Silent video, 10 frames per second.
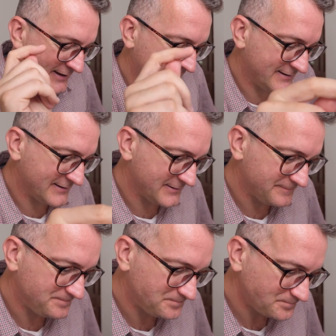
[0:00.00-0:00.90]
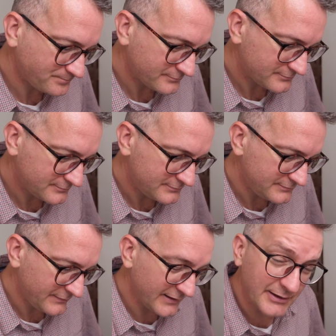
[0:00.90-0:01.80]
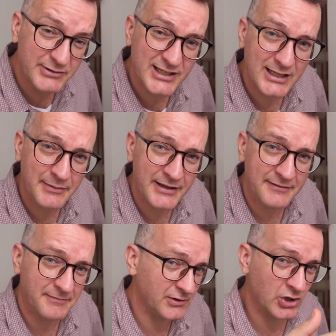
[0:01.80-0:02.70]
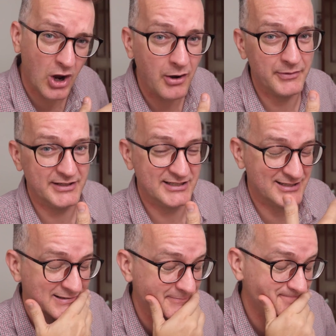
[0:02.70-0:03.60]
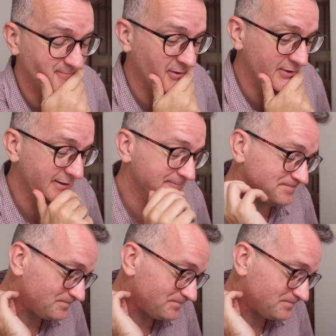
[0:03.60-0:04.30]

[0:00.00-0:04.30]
And they were telling me you can't with this system. Oh dear.